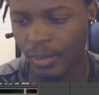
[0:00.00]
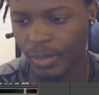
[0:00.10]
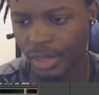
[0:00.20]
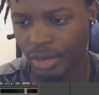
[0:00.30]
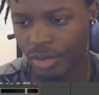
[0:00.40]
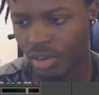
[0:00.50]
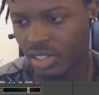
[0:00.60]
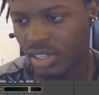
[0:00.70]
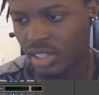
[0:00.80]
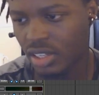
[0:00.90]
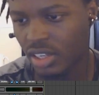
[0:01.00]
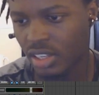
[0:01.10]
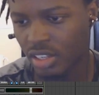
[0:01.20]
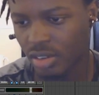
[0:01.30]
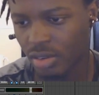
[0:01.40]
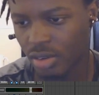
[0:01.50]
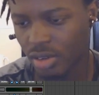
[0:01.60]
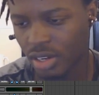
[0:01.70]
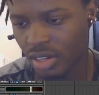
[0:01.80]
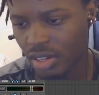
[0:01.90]
frequency, and you
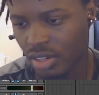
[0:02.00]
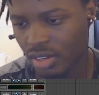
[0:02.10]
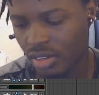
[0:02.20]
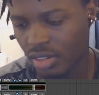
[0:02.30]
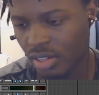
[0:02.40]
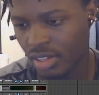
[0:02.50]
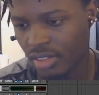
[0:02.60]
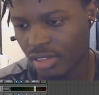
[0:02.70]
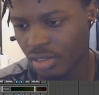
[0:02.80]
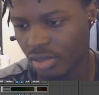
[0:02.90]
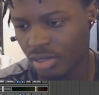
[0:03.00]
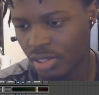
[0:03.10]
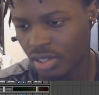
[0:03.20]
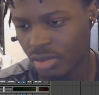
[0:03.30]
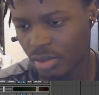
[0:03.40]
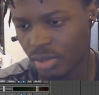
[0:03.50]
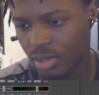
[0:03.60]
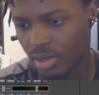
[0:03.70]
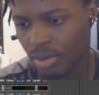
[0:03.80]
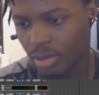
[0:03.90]
can, yeah, those things we were
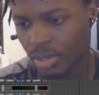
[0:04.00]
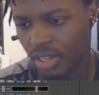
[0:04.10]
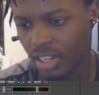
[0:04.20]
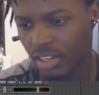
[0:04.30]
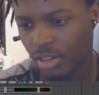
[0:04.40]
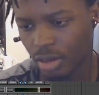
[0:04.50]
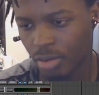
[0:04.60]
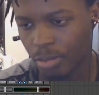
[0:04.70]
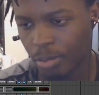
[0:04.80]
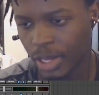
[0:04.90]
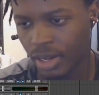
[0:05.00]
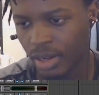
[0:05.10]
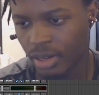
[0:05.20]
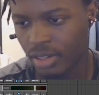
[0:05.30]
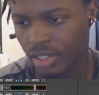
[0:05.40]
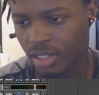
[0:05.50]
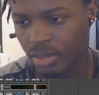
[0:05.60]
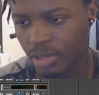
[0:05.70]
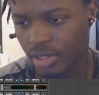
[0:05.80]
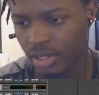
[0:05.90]
talking about. The analog bell, it just
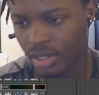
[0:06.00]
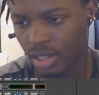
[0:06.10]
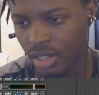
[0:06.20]
means like